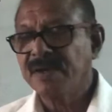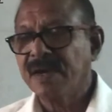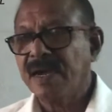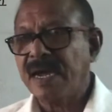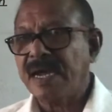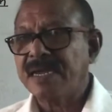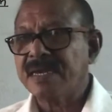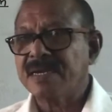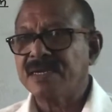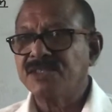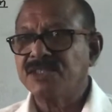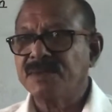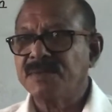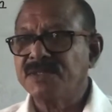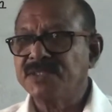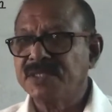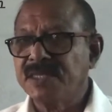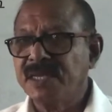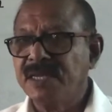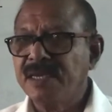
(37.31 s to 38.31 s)
Androecium
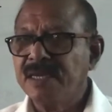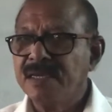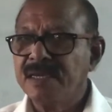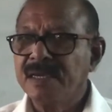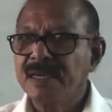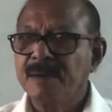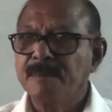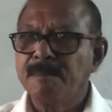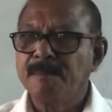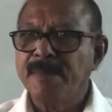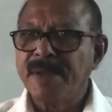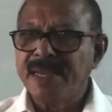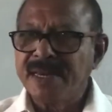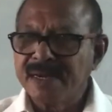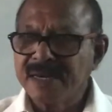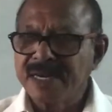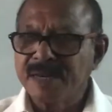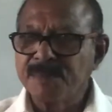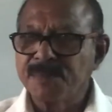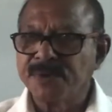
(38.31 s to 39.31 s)
is the male
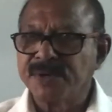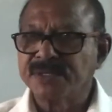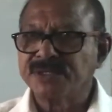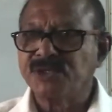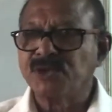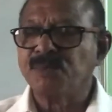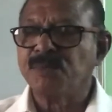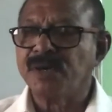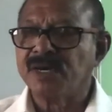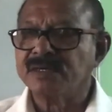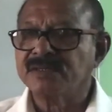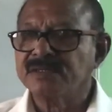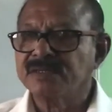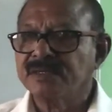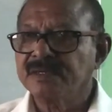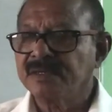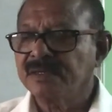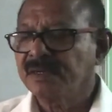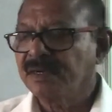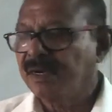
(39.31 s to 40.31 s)
reproductive part
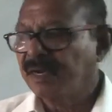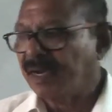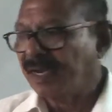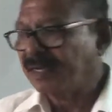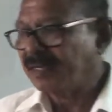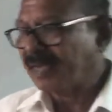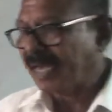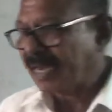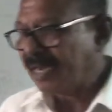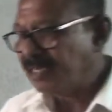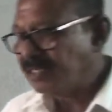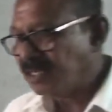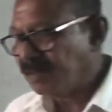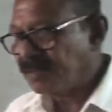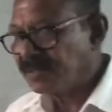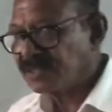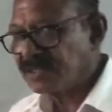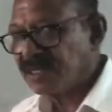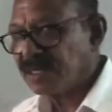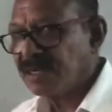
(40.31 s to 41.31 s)
and gynoecium
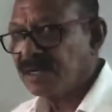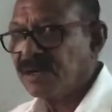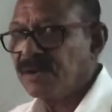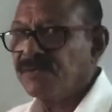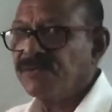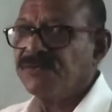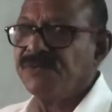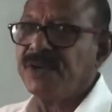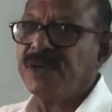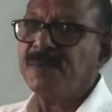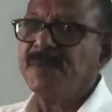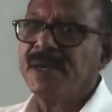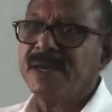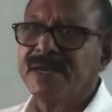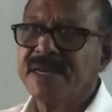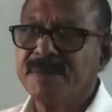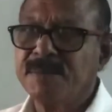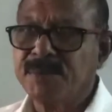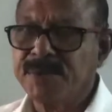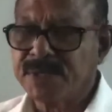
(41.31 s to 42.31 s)
is the female
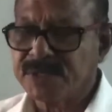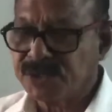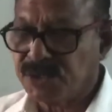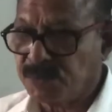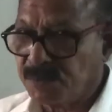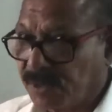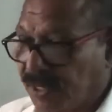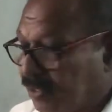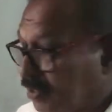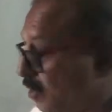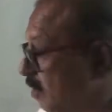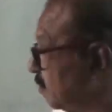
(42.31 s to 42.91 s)
reproductive part.